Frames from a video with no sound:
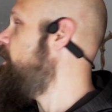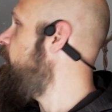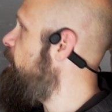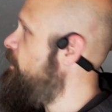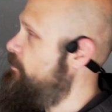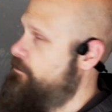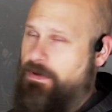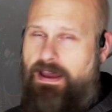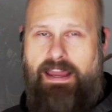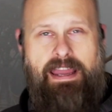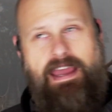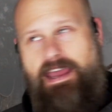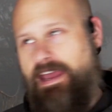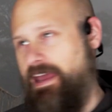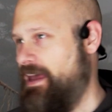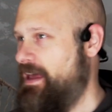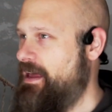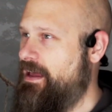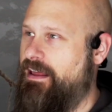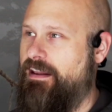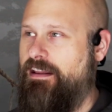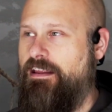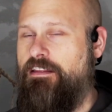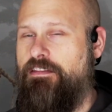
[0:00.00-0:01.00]
on my
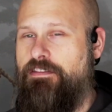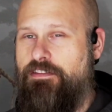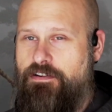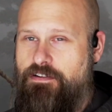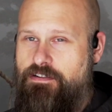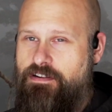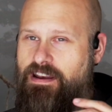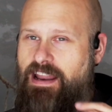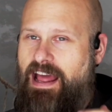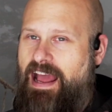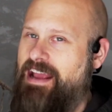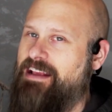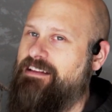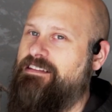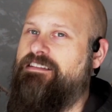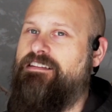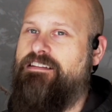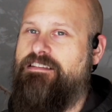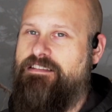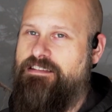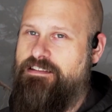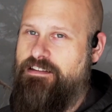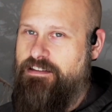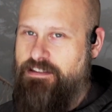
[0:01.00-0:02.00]
head. They're nice
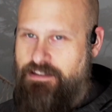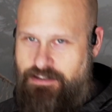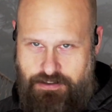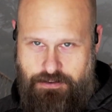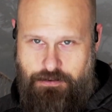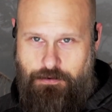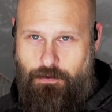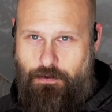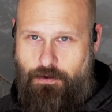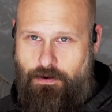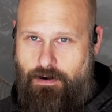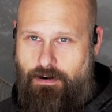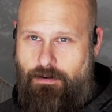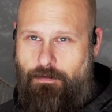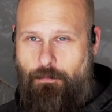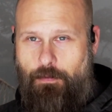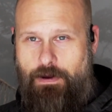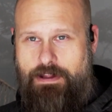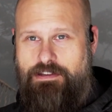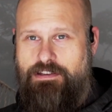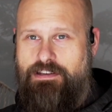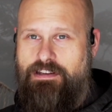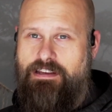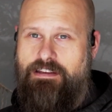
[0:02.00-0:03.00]
and secure,
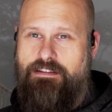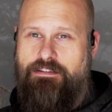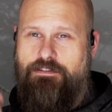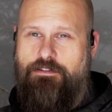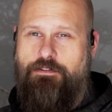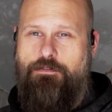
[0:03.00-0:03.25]
which is